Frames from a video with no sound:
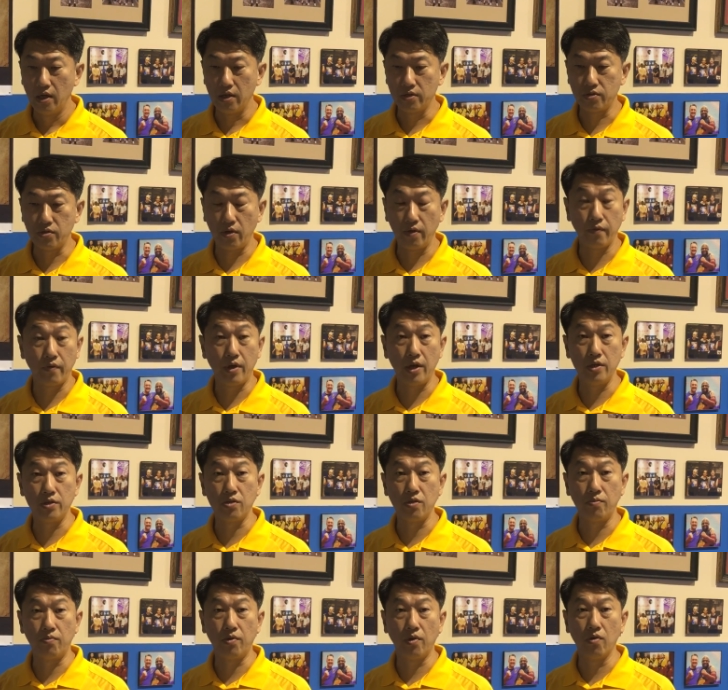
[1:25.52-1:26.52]
a
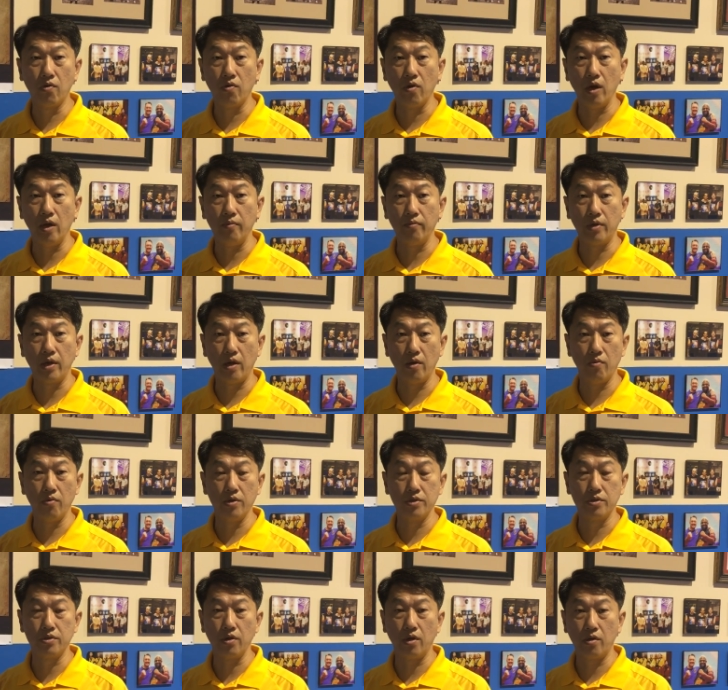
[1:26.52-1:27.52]
certification program that
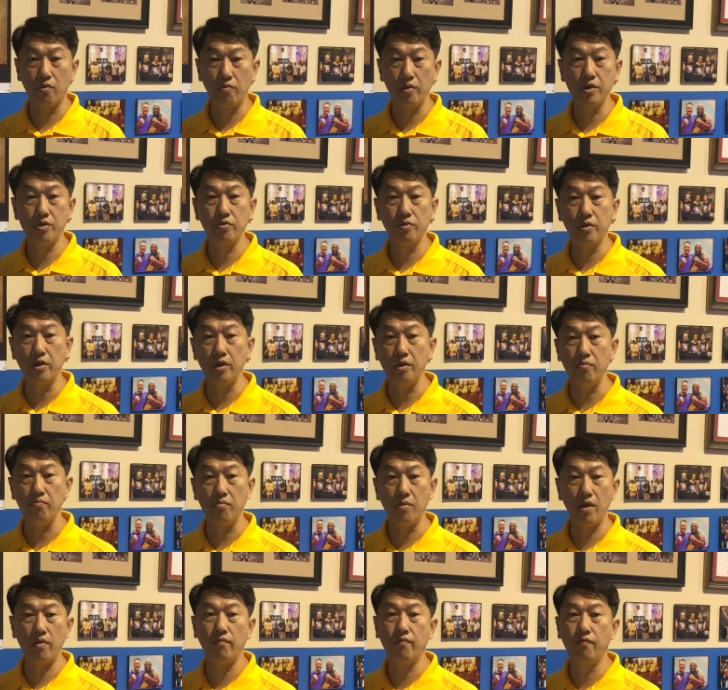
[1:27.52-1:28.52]
was originally
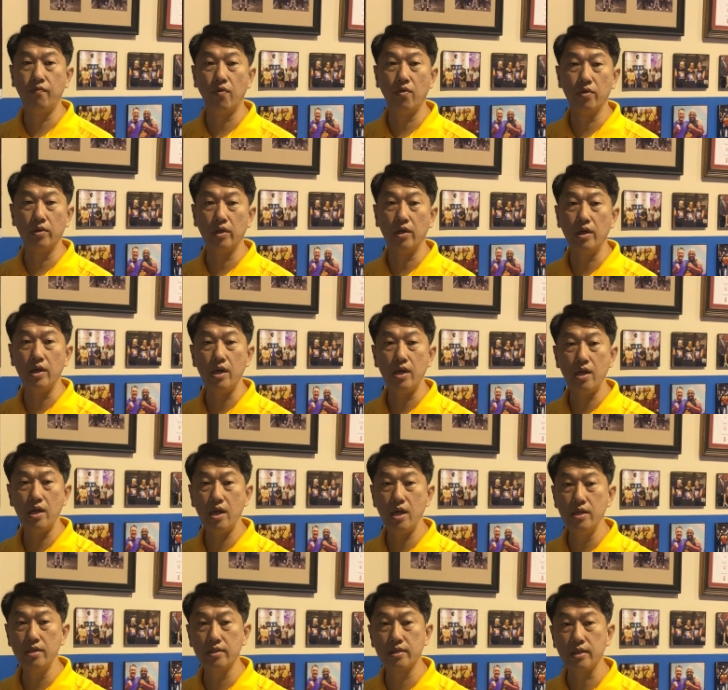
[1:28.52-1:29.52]
meant for the
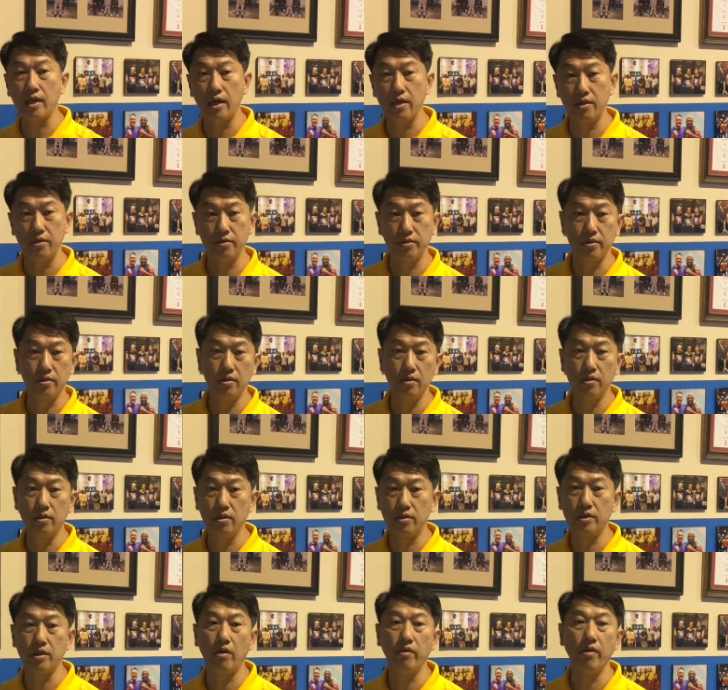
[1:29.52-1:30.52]
insiders,
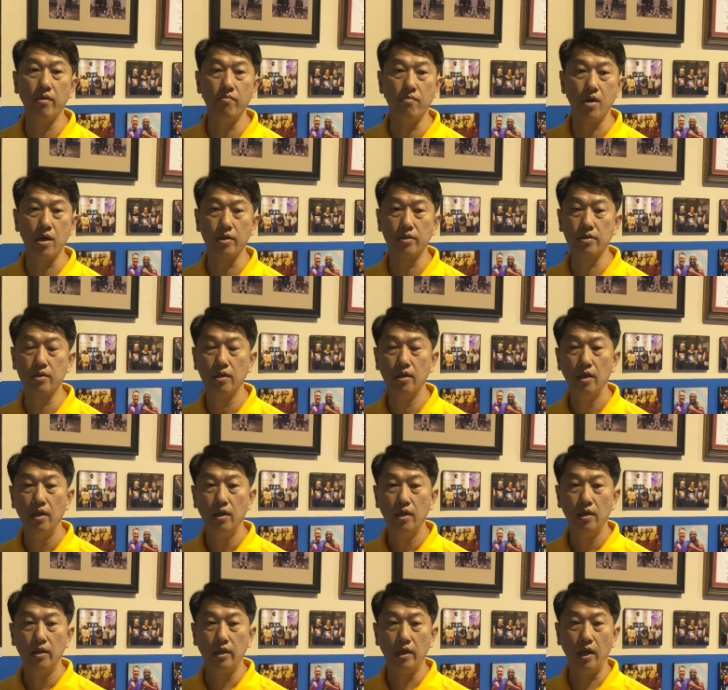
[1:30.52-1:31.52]
the Shaolin monks.
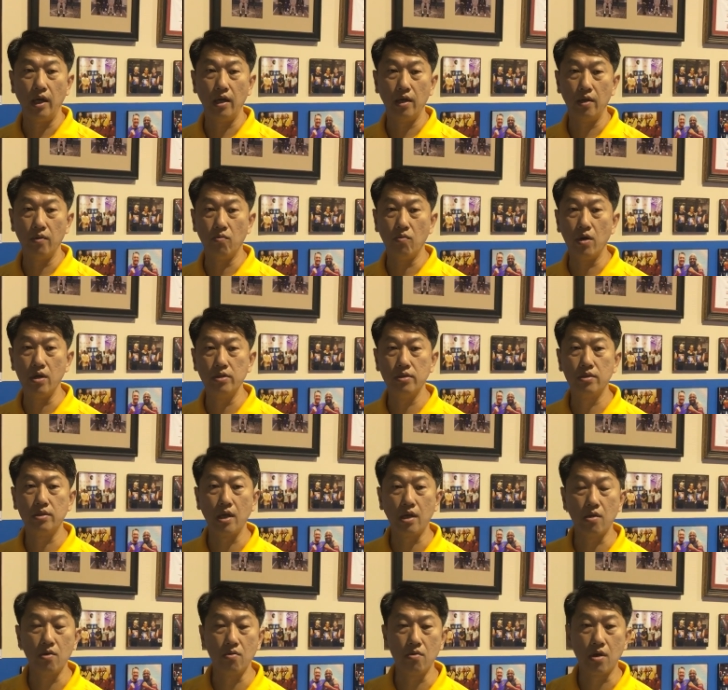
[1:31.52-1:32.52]
They had one
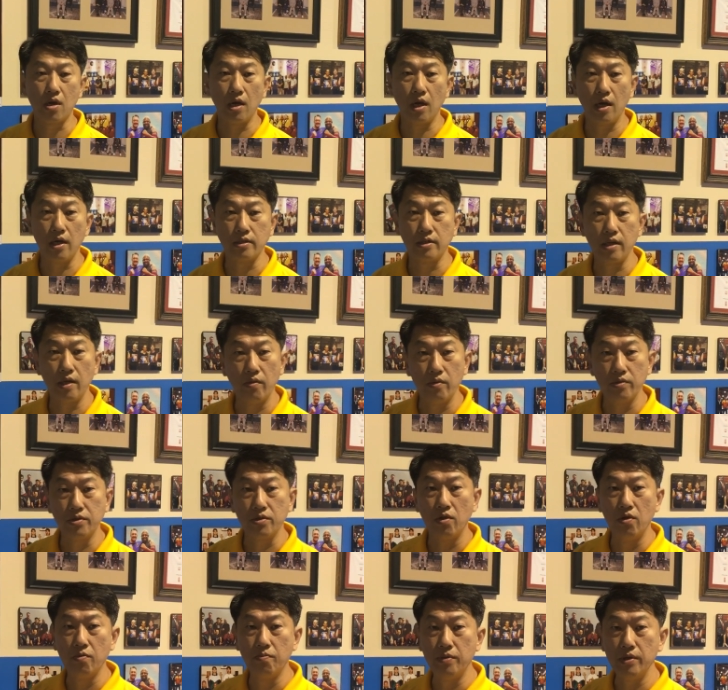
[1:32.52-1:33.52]
single class that
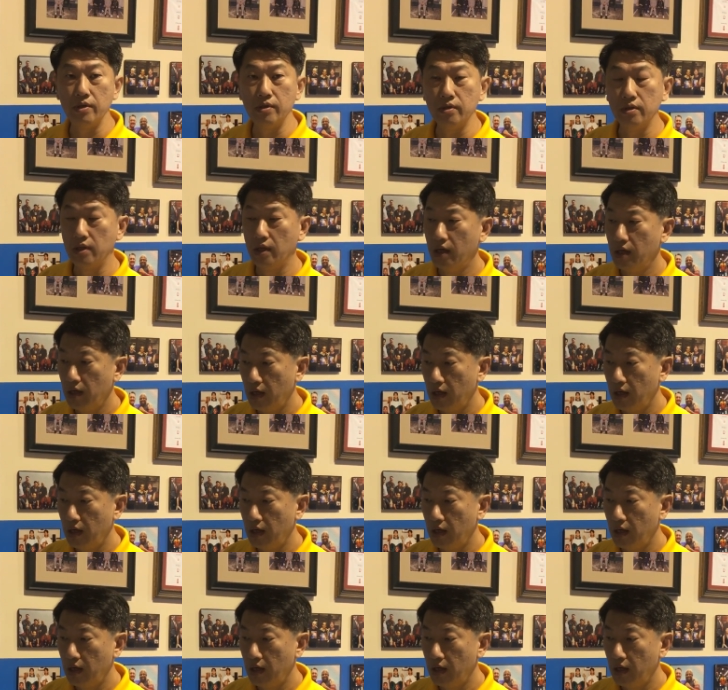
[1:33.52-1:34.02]
was open